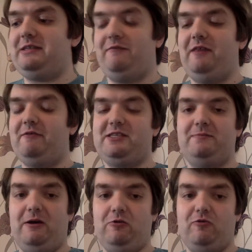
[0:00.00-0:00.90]
I've never
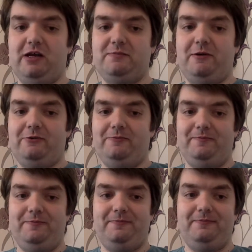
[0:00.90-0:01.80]
smelled grass, but
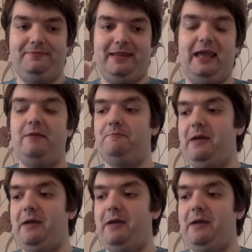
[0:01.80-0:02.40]
it